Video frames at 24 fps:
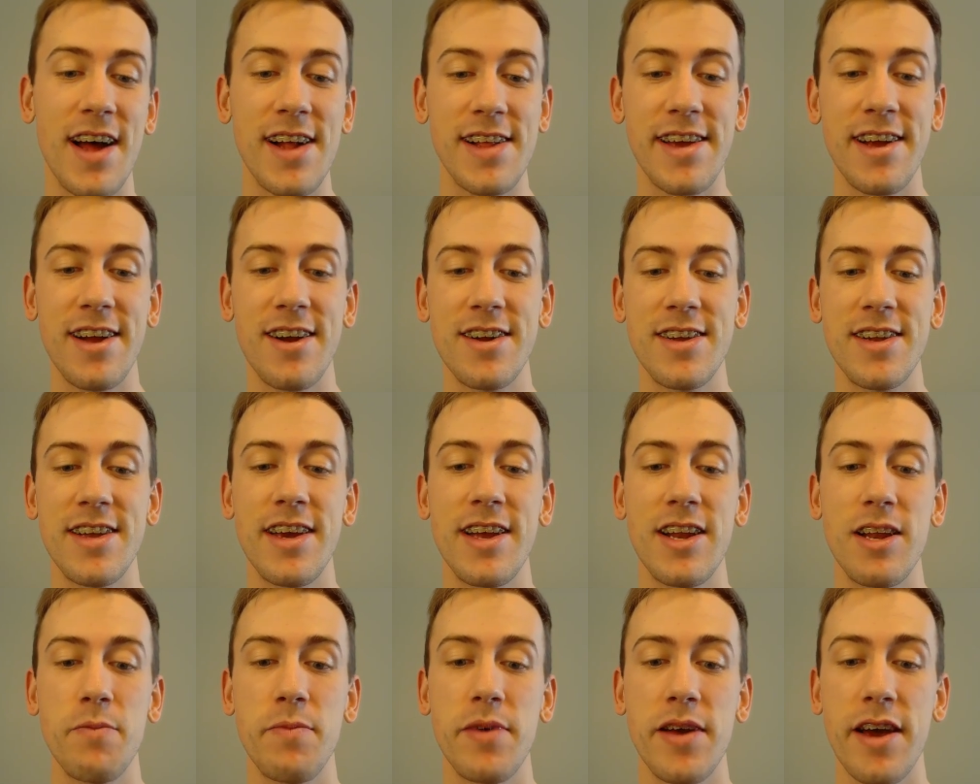that
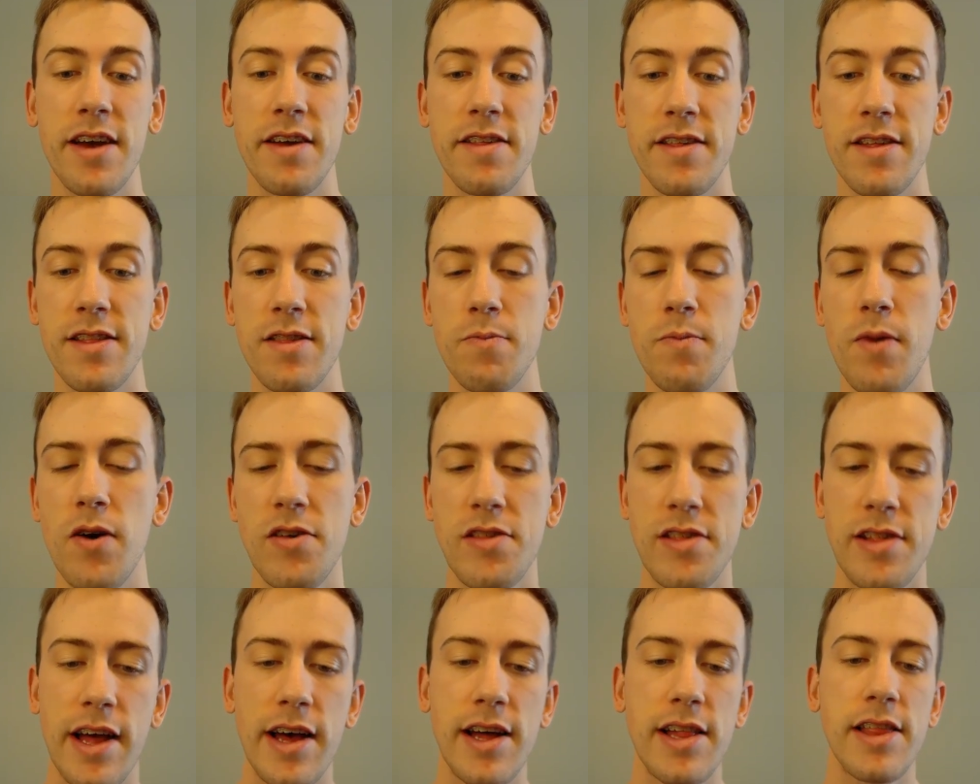Giratina because it's
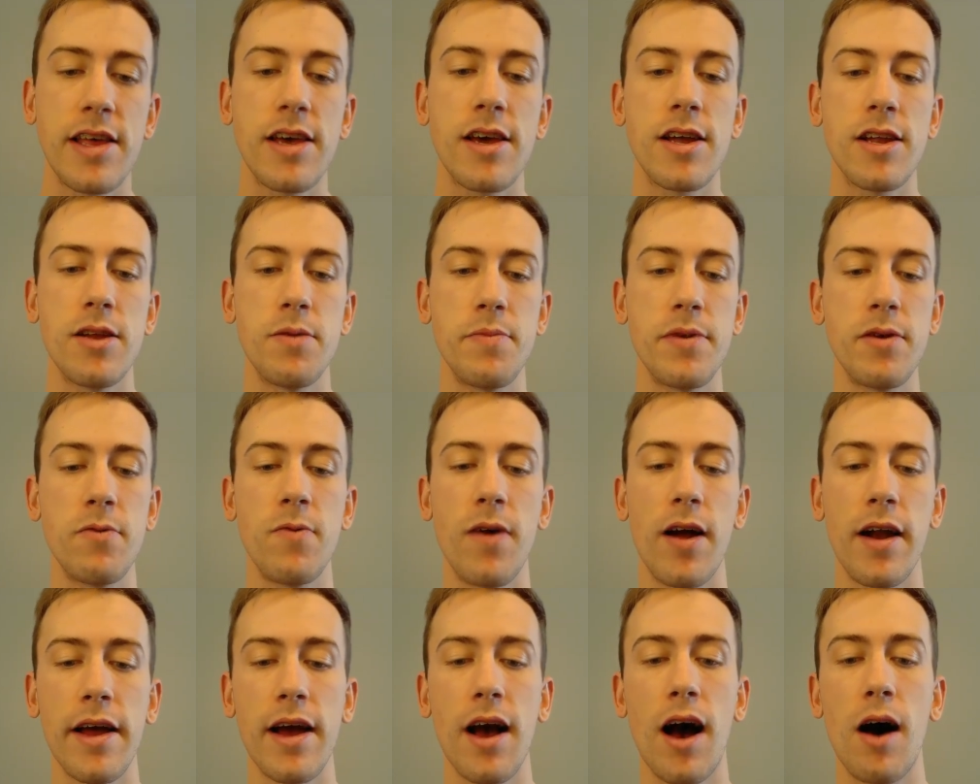most likely going to be
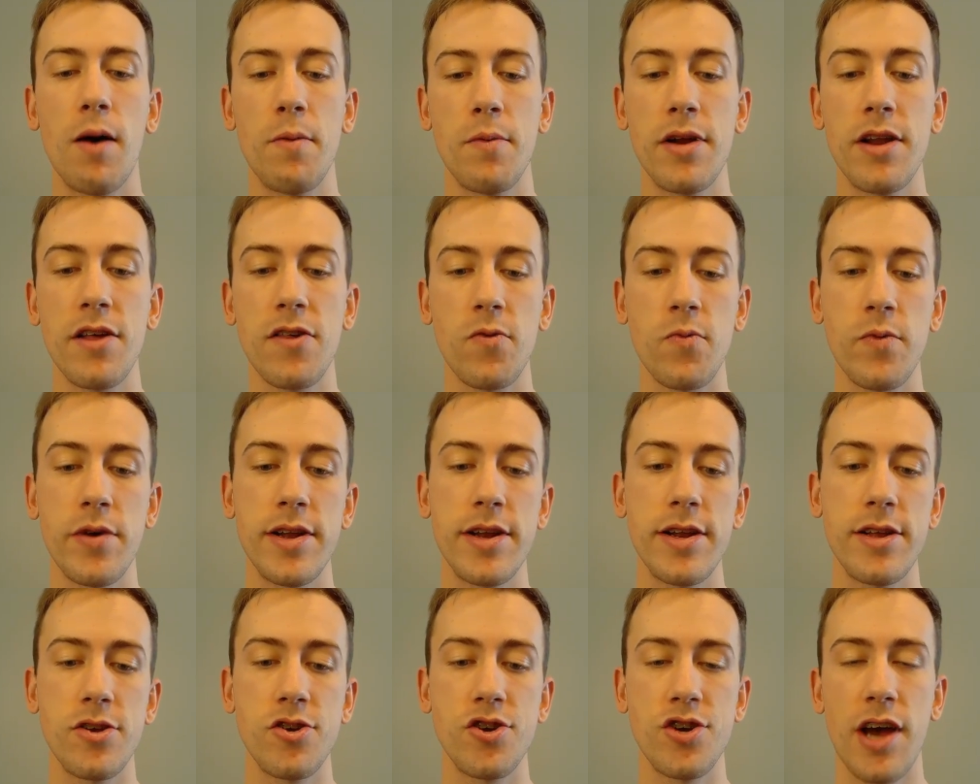running Ominous
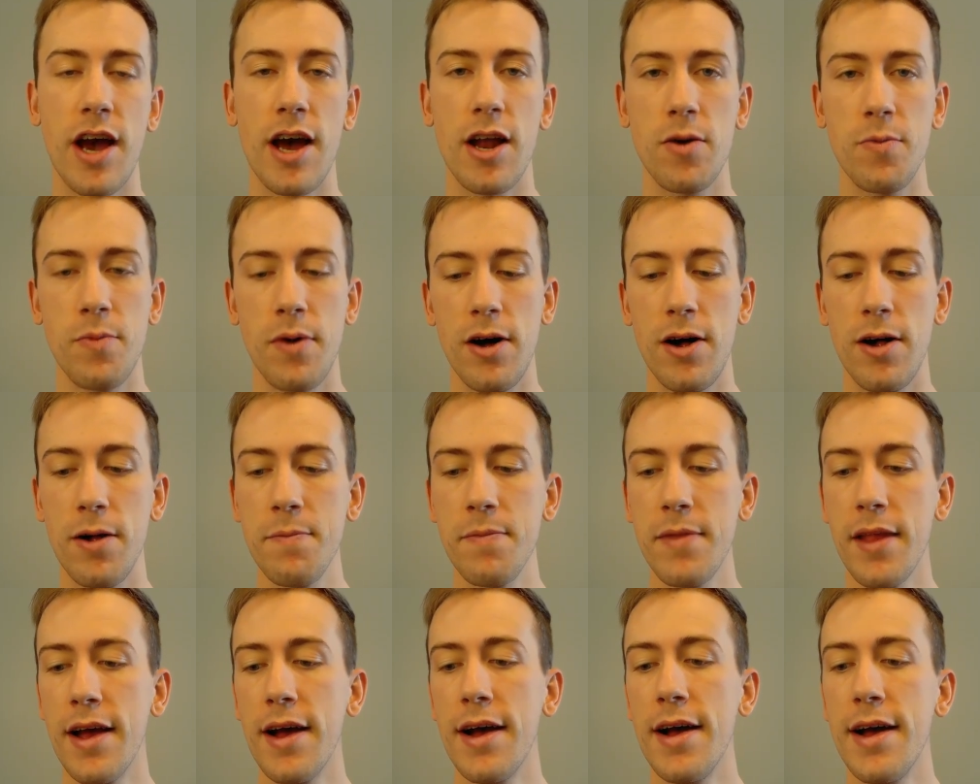Wind and Shadow Ball.